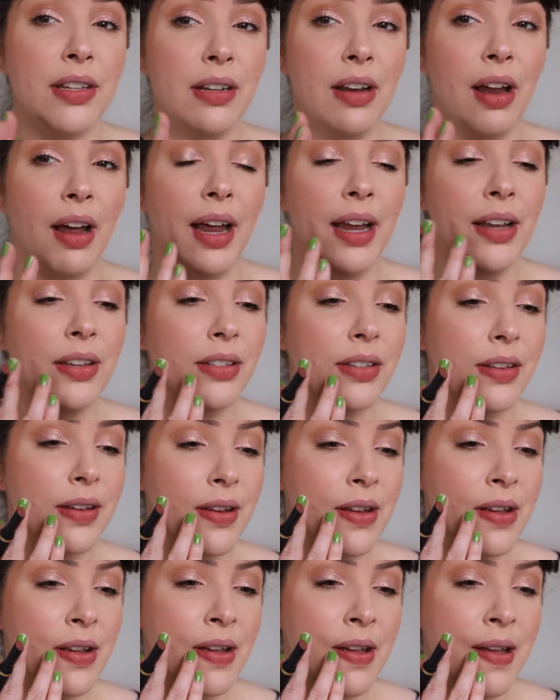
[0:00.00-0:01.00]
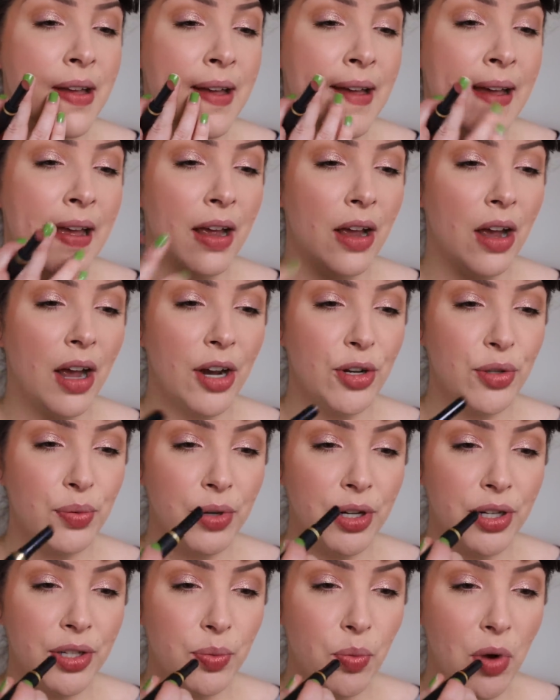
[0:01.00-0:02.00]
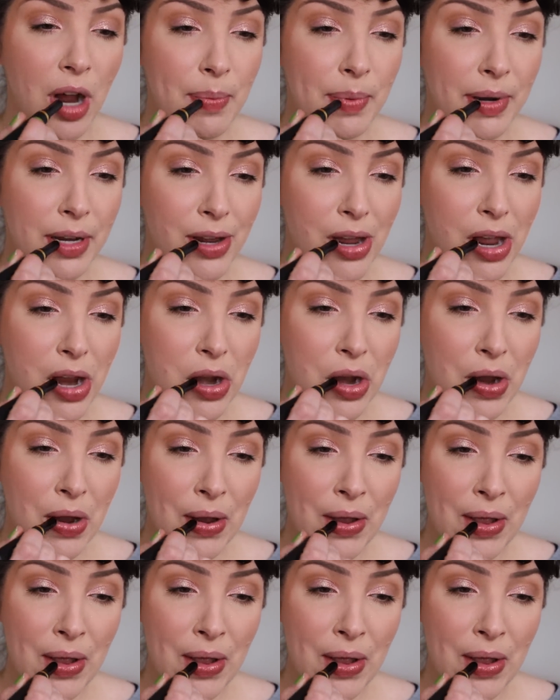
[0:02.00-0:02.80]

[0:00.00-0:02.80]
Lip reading: nice. I just want to swipe it again.